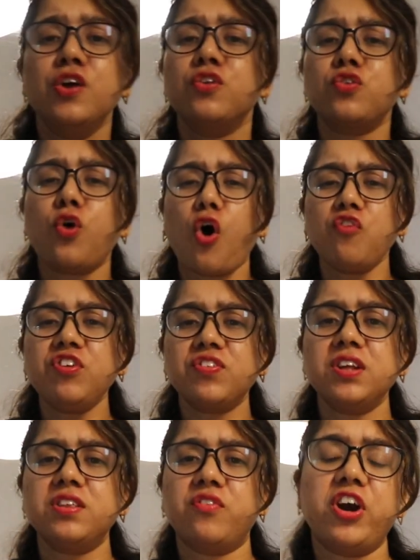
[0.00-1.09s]
So
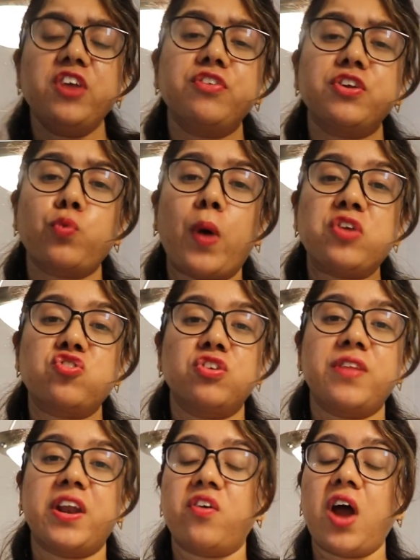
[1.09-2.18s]
obviously the very first
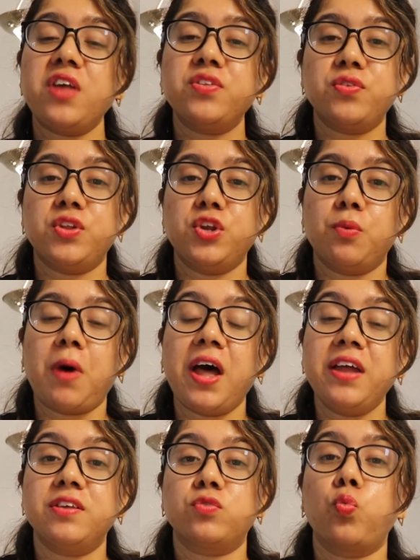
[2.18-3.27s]
question that arises in your
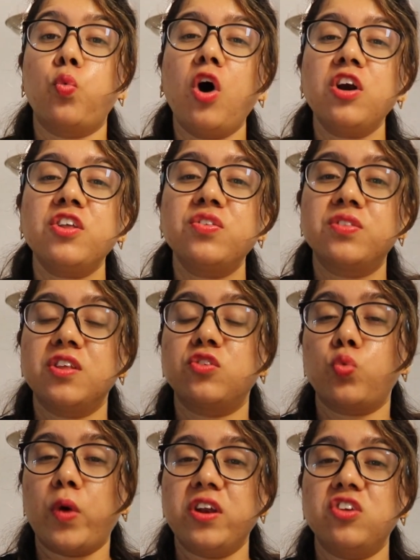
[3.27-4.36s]
mind is, what is this
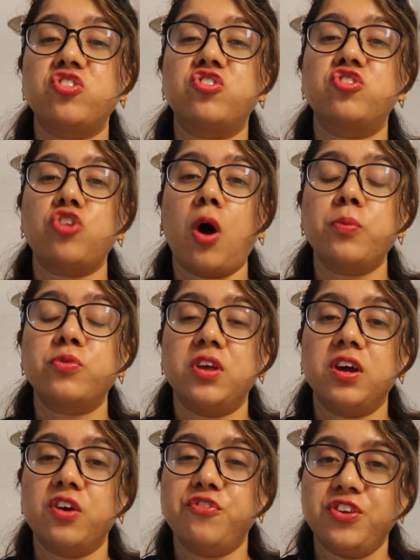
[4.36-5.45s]
Swedish job
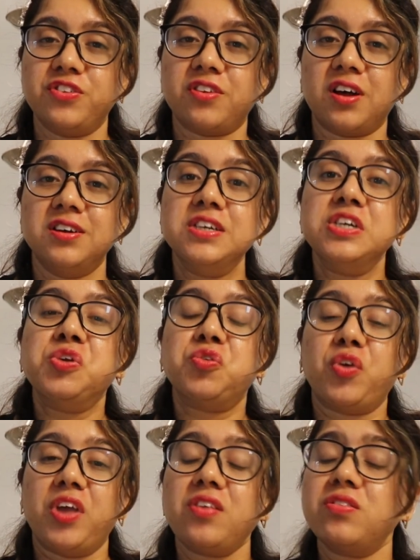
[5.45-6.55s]
seeker visa?
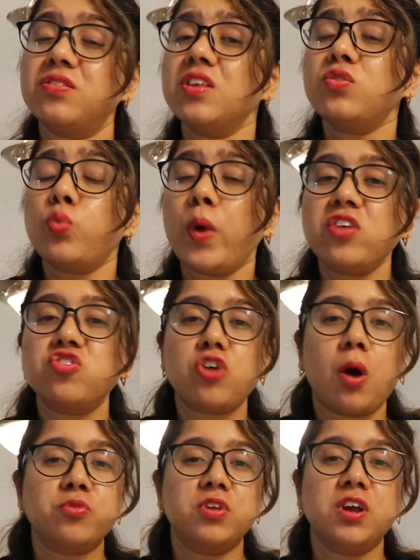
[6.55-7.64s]
So yes, this Swedish
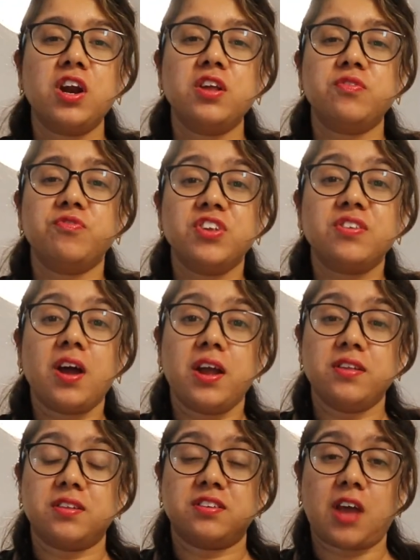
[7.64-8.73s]
job seeker visa
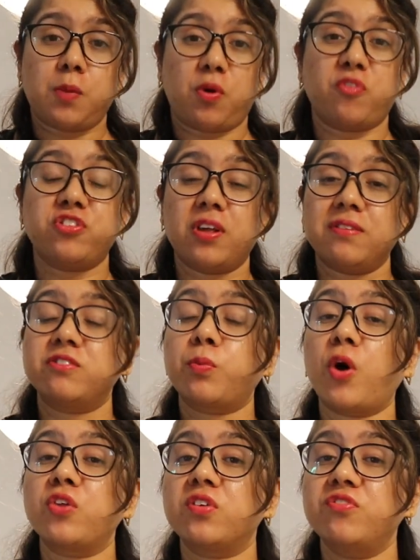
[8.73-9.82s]
is a type of
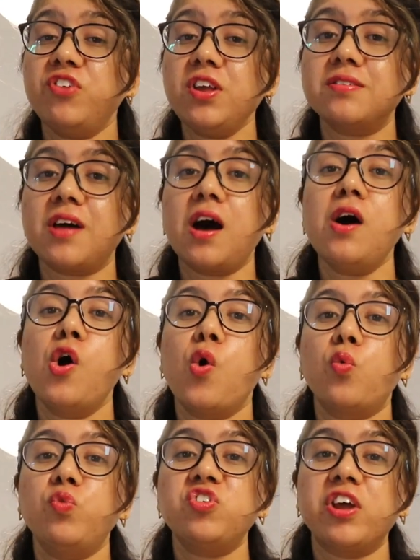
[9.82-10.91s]
self-sponsored visa
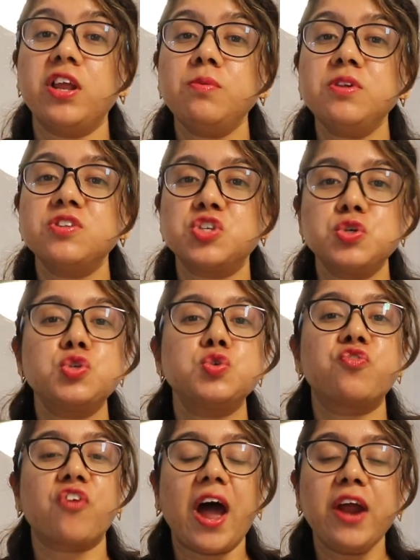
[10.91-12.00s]
which enables you to
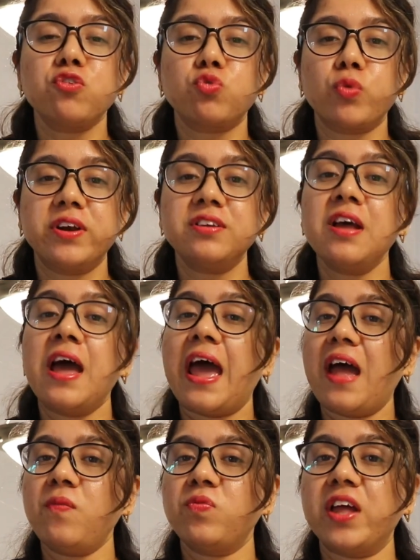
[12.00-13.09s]
fly to Sweden
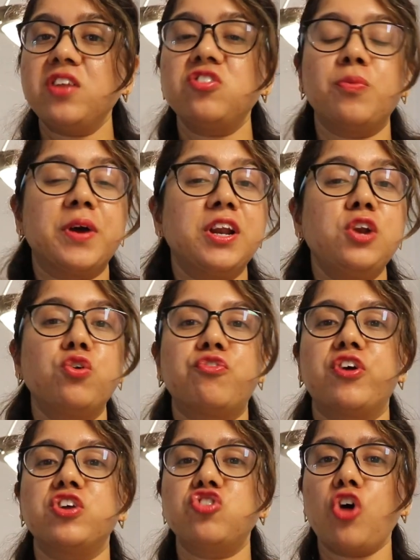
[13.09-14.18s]
and then typically look
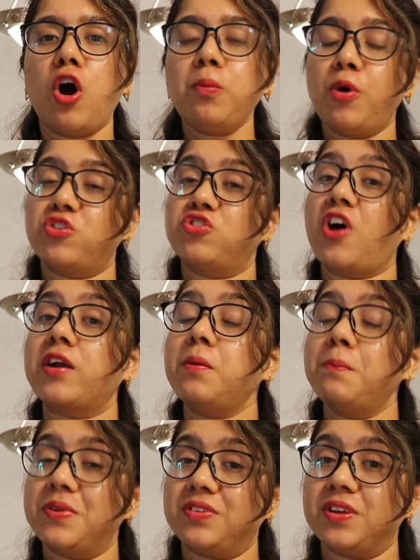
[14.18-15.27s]
for a job or start a
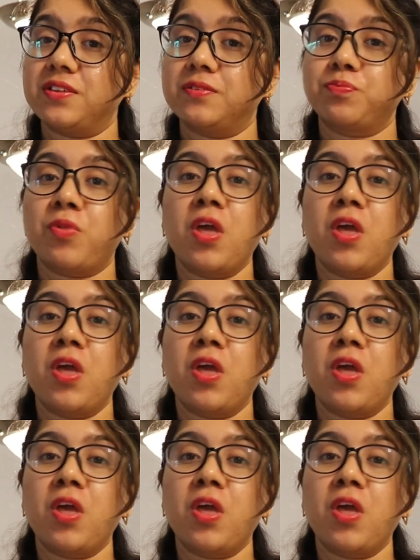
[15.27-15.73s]
business.